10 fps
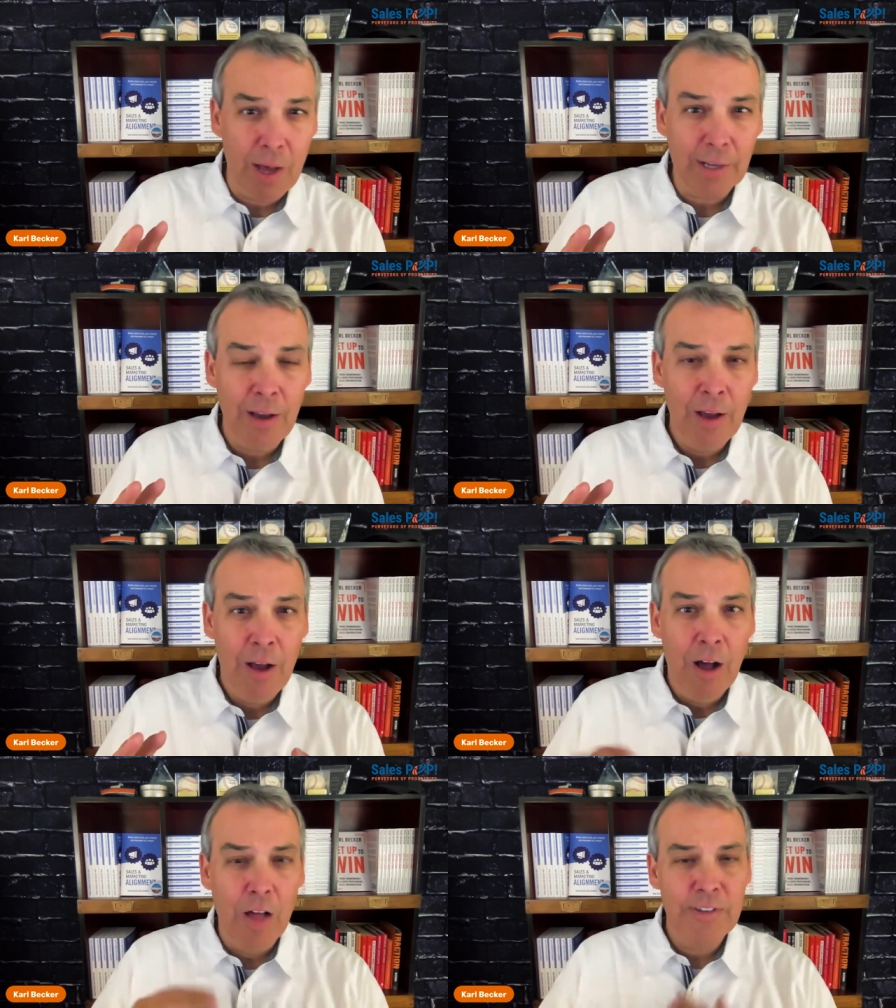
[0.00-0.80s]
block,
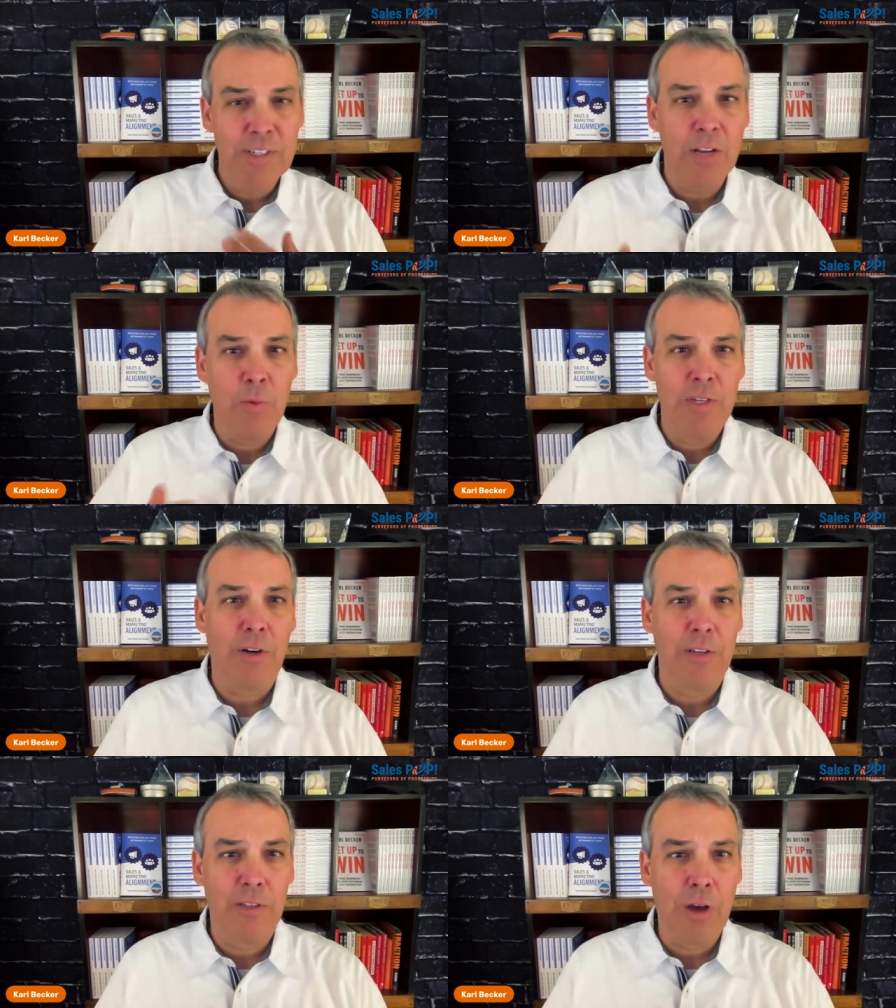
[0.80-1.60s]
all of a sudden we'd
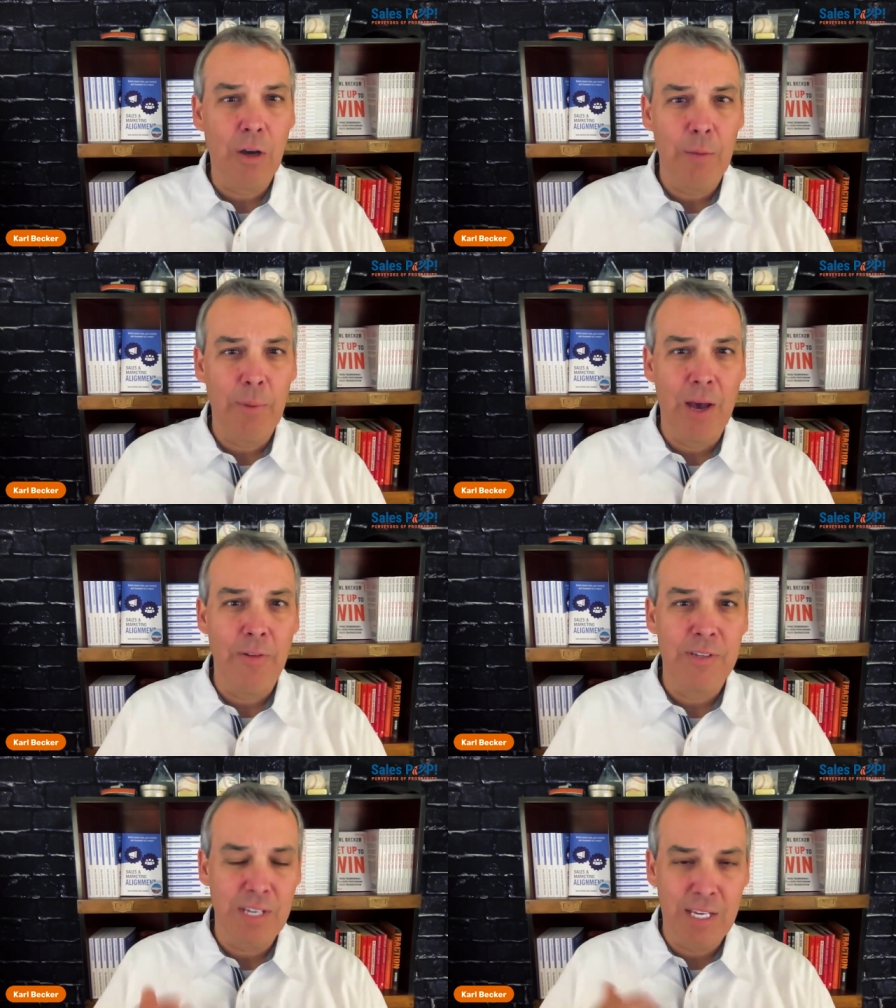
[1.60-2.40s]
start to talk
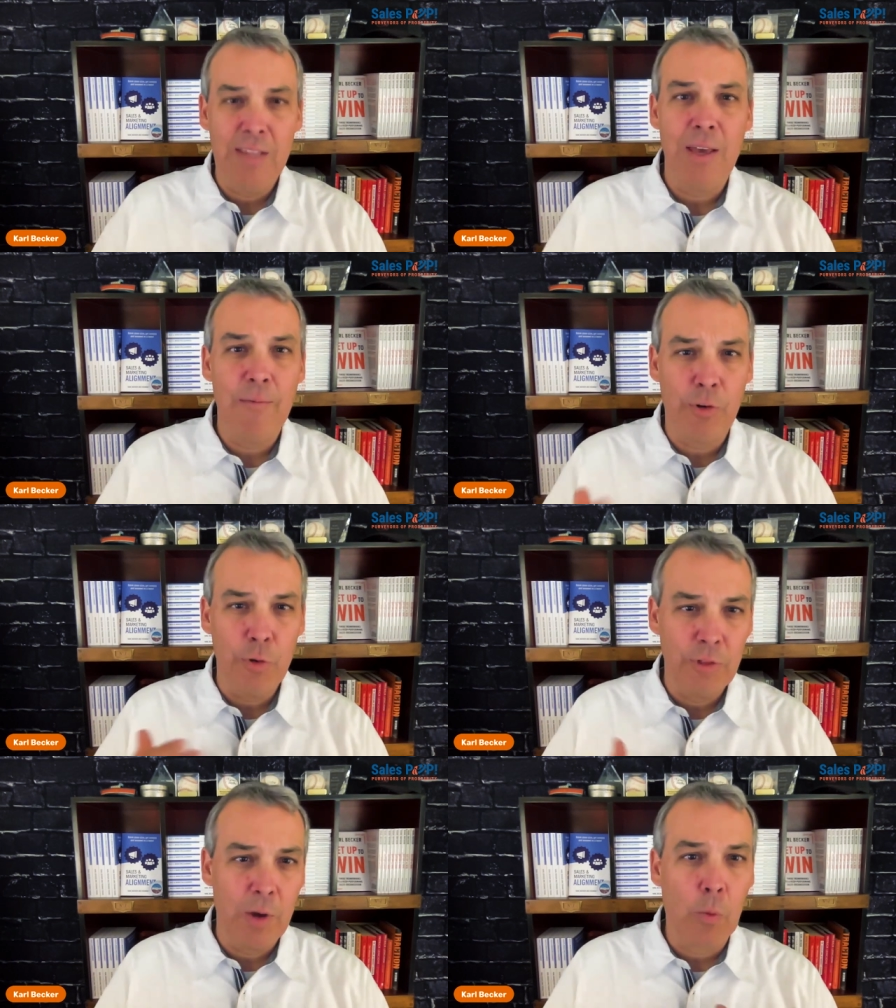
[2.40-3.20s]
about seeing them
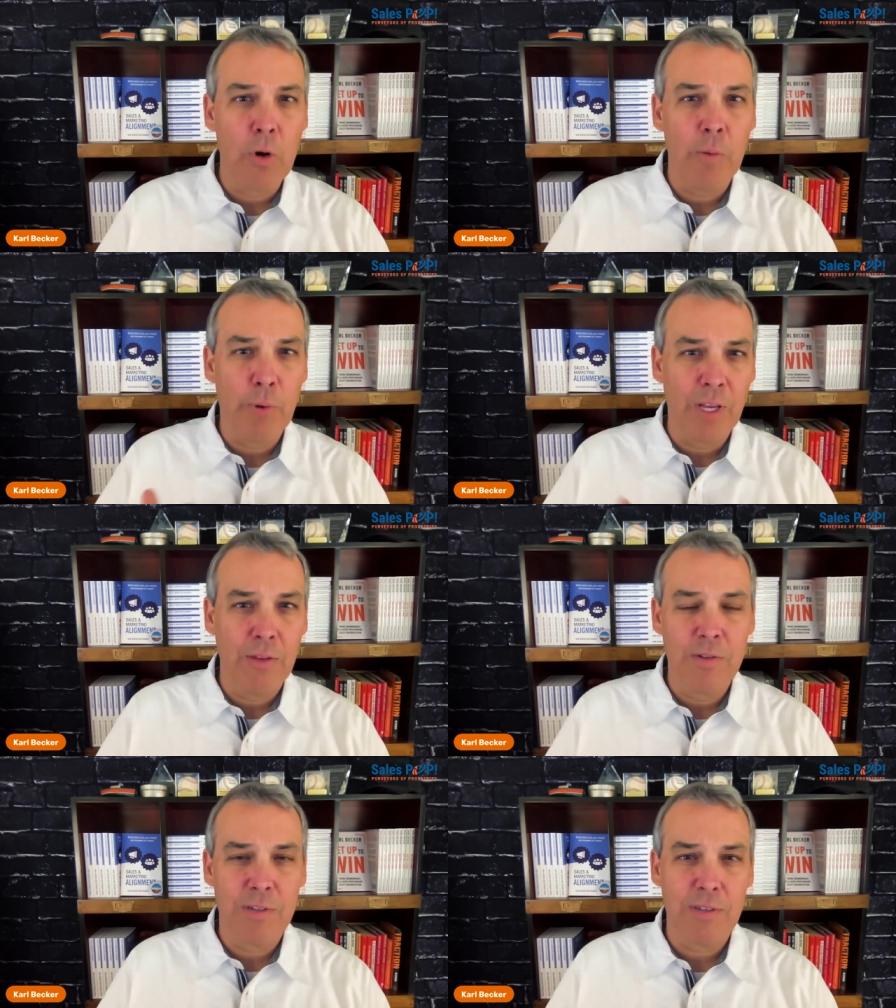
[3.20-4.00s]
for who they were and
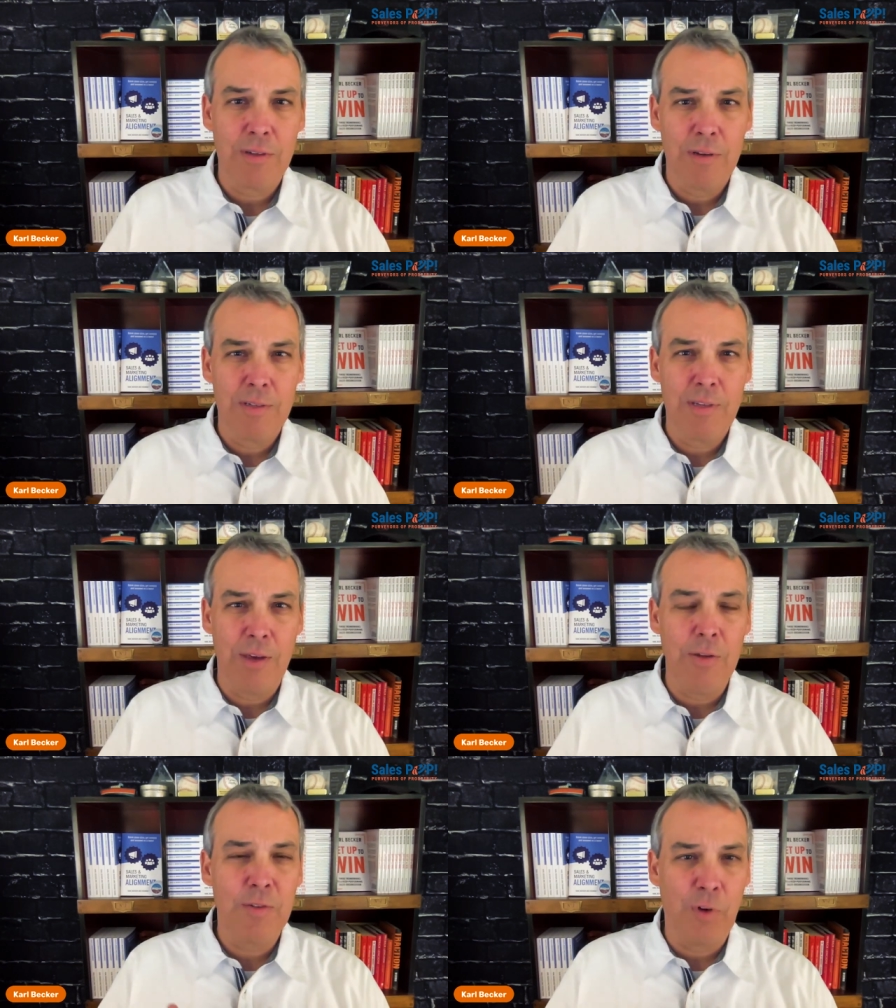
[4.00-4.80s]
bringing those
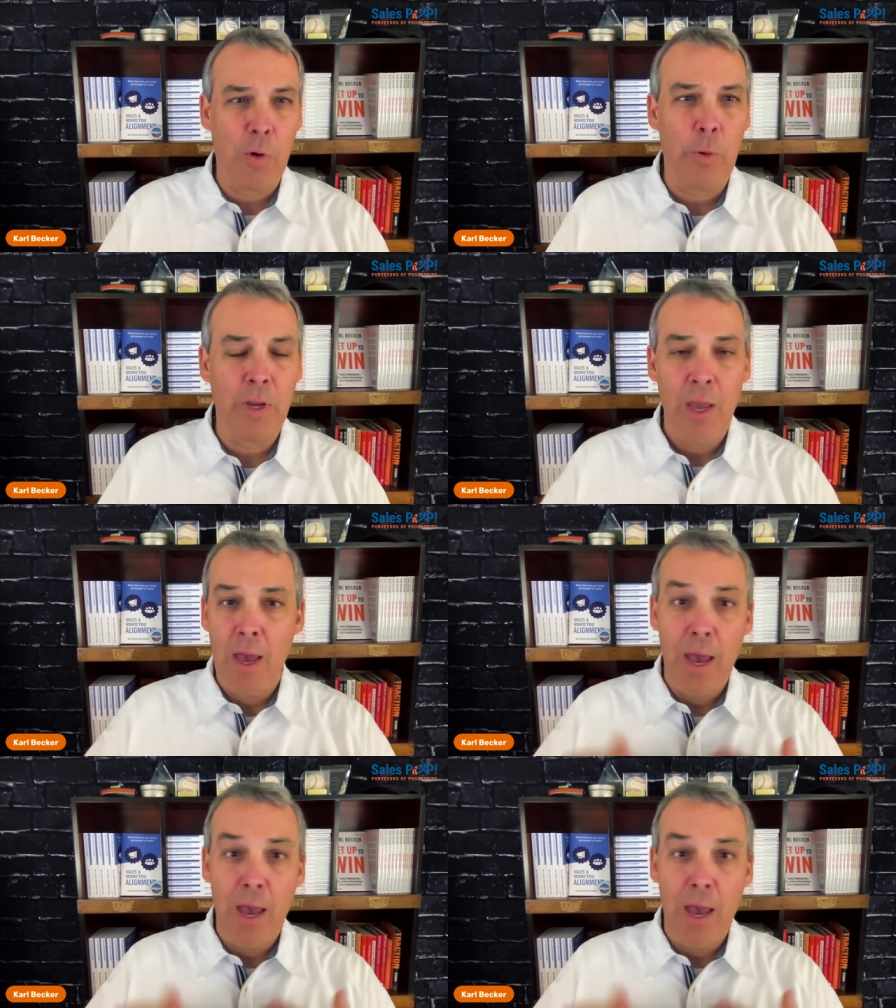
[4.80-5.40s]
skills forward.